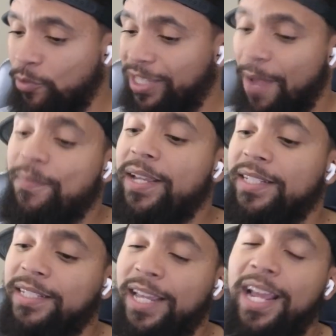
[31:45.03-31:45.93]
With that being
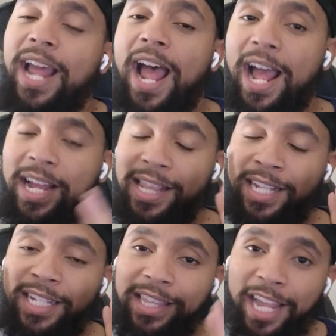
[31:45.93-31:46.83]
said, I'd
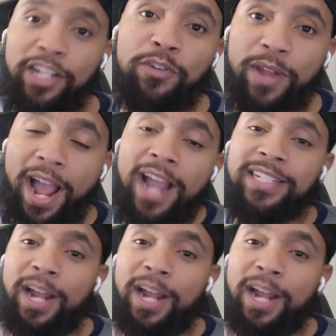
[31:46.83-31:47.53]
like to thank you guys.